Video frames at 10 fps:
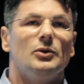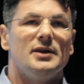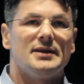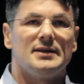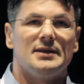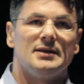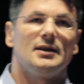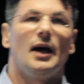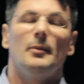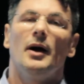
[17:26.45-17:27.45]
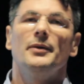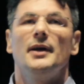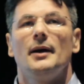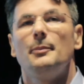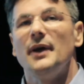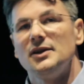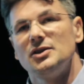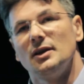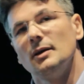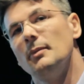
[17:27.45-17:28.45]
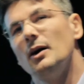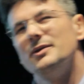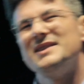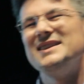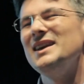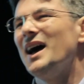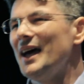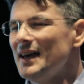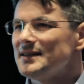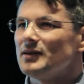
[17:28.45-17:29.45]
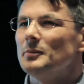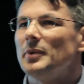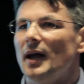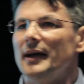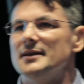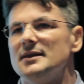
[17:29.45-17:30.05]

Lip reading: instances, about the patching, about CIS compliance,